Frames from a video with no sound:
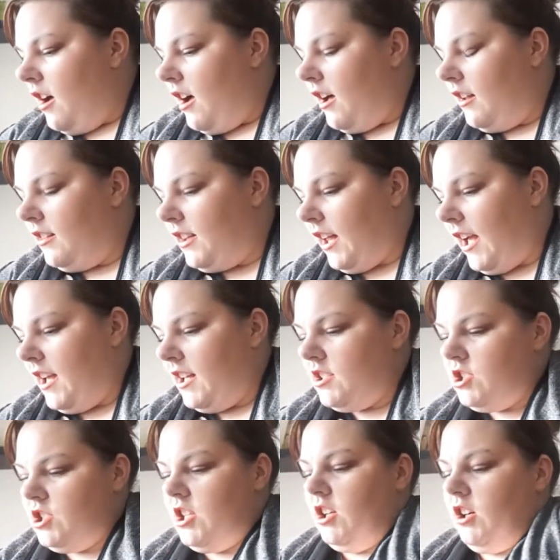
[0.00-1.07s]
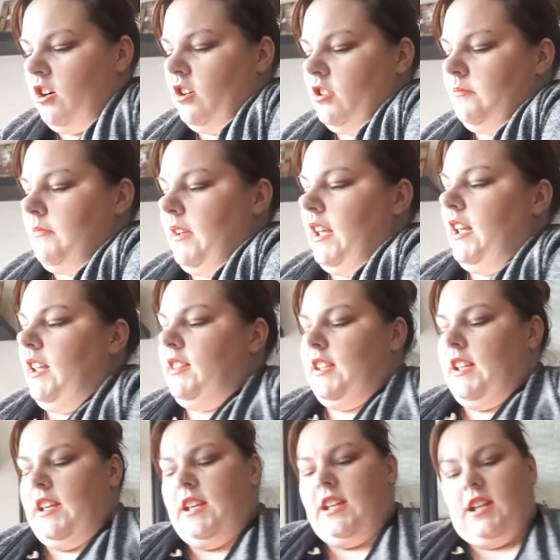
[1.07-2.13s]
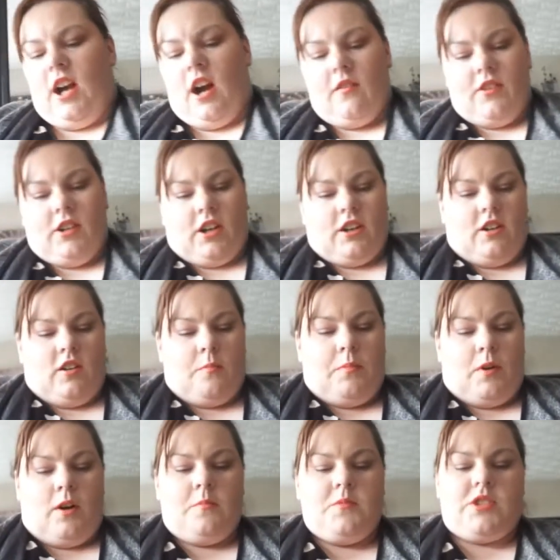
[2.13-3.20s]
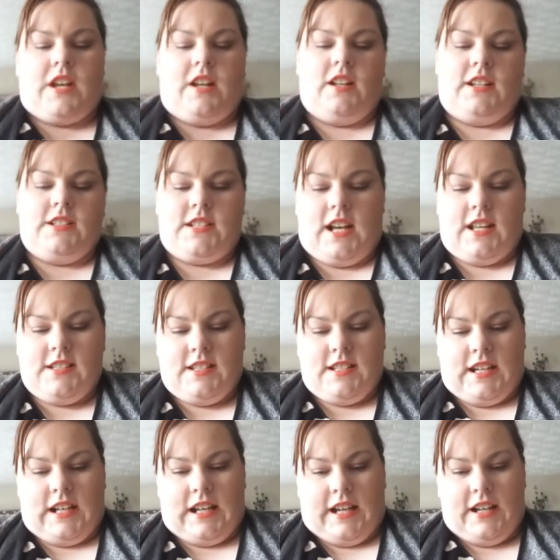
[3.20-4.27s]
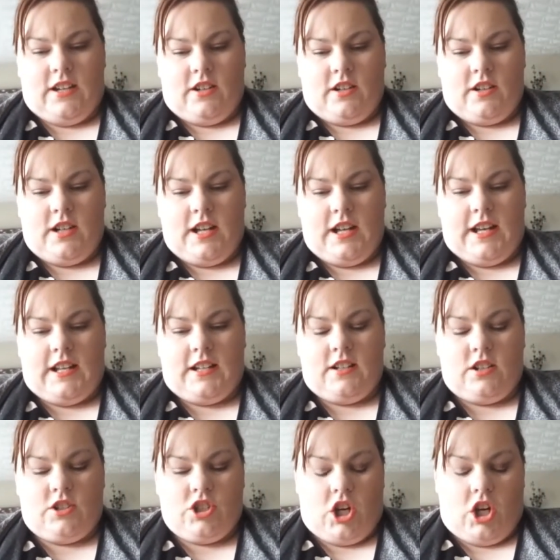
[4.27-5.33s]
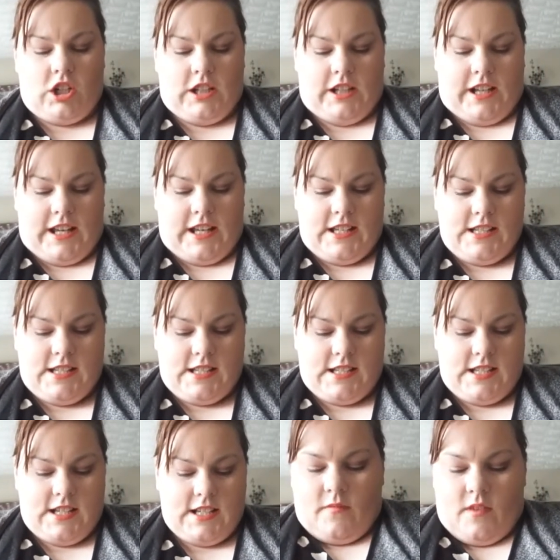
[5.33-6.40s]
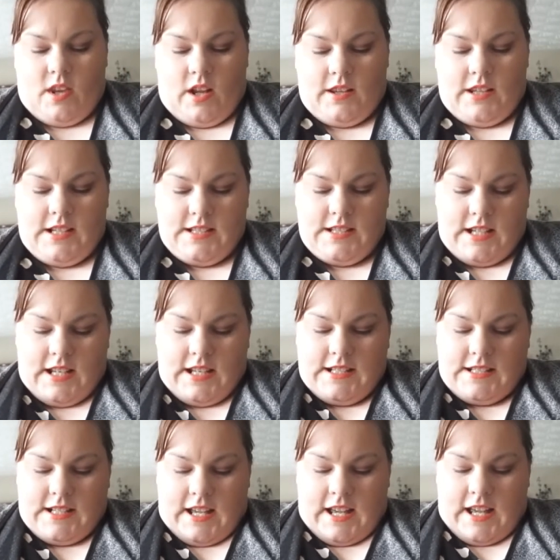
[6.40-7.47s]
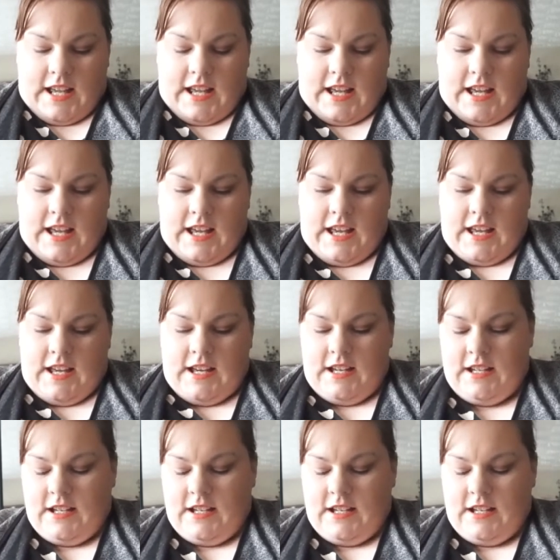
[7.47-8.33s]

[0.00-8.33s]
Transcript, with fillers: And then she got me the CoverGirl Bombshell Intensity Liner in Chocolate Kiss. This is a